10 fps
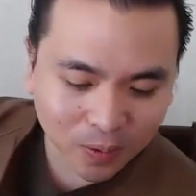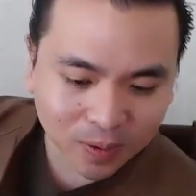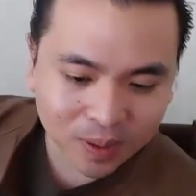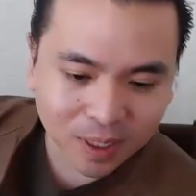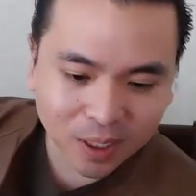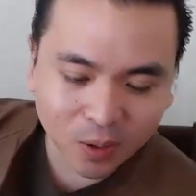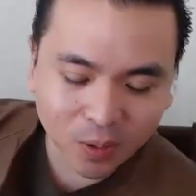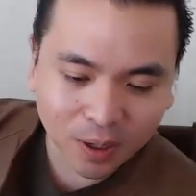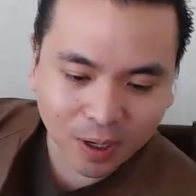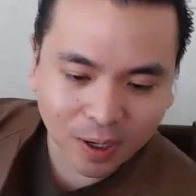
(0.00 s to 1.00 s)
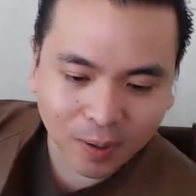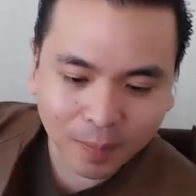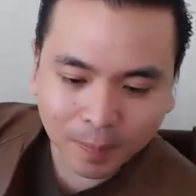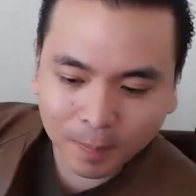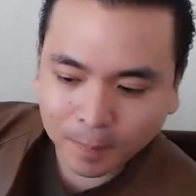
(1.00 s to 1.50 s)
you said you were